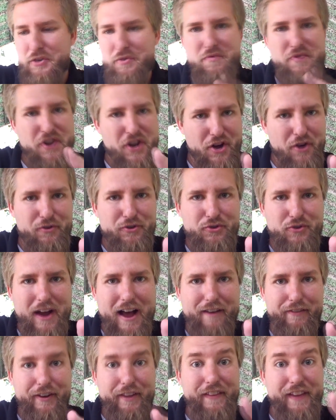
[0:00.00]
who know
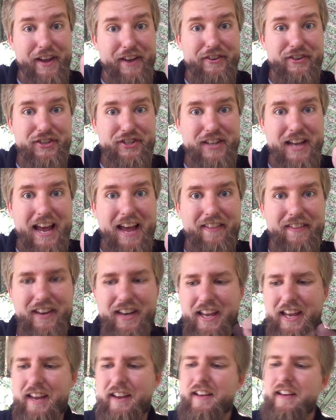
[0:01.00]
travel and they understand the
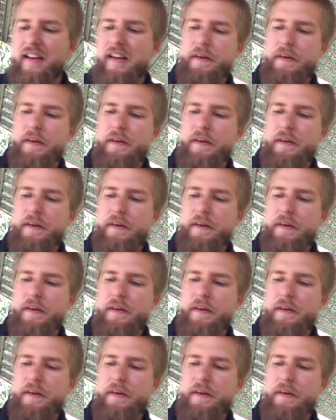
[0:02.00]
need.